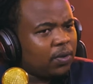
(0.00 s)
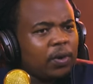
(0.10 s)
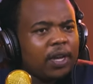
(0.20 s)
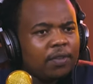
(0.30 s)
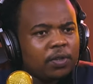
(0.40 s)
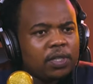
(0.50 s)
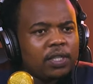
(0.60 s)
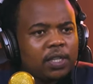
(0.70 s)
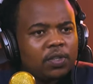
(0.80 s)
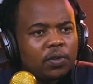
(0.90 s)
it's okay for
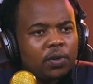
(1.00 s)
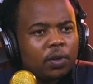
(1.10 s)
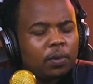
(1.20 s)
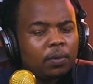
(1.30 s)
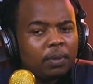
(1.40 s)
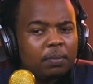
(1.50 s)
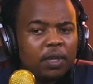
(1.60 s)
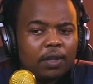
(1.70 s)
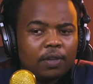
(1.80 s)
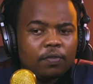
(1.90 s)
citizens to know,
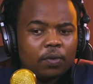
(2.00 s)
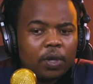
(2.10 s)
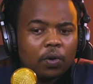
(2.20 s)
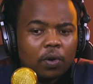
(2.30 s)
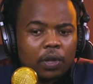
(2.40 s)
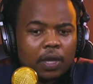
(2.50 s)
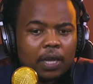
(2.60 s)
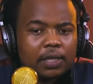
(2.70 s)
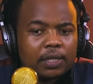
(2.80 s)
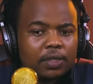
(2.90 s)
maybe if we all
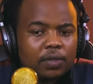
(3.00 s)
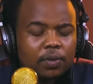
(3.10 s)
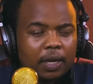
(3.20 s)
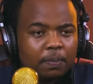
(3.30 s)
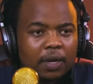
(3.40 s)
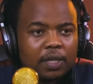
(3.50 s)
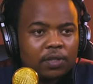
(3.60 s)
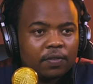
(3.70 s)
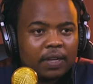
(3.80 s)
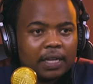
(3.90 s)
get to that
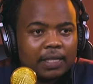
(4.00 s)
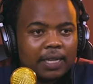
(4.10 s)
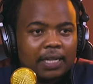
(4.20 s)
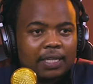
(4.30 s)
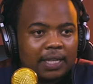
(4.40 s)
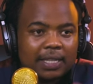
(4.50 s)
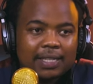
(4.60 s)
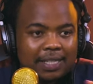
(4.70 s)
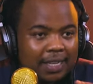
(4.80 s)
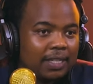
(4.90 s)
place of understanding
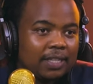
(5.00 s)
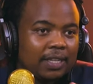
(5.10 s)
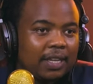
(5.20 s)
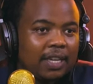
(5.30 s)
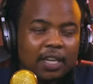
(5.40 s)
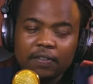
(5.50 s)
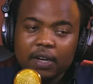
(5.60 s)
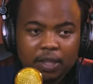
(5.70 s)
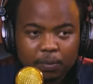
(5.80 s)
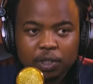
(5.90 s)
these things,
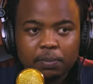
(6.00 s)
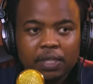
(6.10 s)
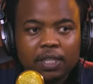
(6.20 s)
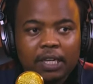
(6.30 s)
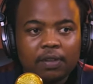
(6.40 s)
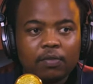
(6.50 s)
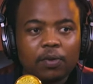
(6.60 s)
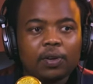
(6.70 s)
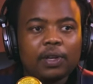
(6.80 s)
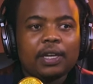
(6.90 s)
even at the most basic
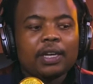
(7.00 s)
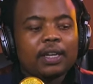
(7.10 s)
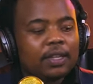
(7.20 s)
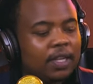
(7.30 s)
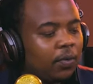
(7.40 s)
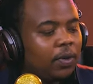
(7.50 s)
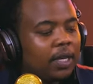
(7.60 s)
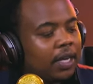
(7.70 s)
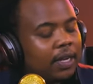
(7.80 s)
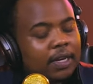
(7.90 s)
level, then
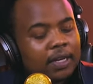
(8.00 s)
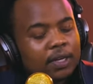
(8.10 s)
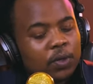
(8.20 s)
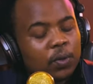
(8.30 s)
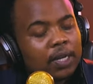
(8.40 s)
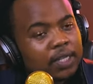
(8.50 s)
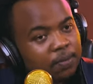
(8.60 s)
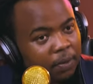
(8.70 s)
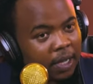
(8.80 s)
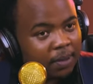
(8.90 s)
we can do
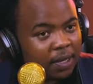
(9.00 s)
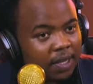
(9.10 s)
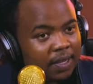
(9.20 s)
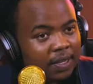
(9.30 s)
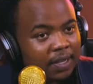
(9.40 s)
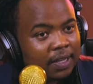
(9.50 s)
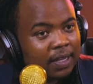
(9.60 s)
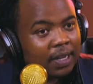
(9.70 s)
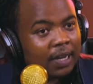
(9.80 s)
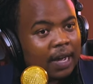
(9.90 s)
less blaming
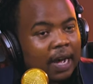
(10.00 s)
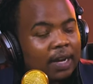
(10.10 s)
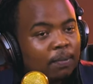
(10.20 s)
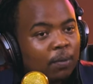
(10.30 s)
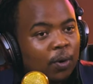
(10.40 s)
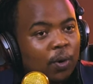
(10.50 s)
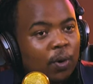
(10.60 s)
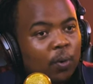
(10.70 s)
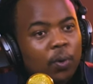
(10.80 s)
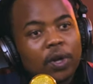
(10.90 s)
and
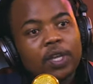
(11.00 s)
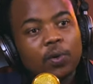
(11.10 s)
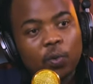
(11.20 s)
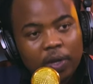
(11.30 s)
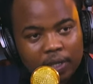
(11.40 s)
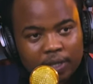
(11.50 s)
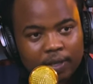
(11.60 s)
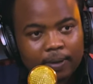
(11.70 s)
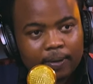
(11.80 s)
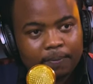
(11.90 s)
more working
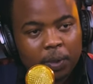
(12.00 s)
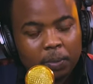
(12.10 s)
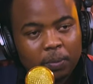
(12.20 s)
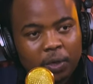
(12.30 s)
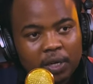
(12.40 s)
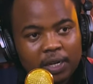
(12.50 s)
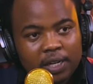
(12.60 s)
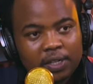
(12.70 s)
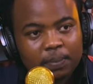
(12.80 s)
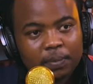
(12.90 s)
with the people in
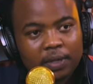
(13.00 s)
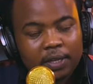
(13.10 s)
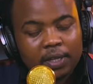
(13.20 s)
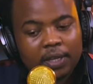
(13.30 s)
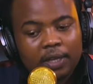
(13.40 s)
leadership,